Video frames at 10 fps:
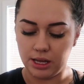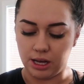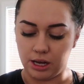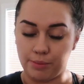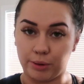
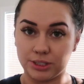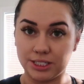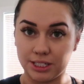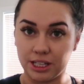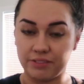I would
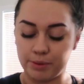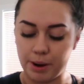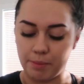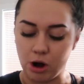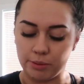steal it from my
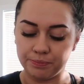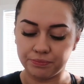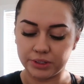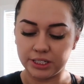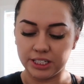
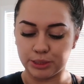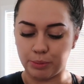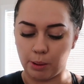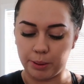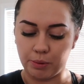mom. It's
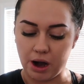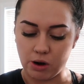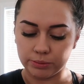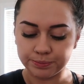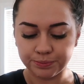Bobbi
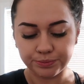Brown.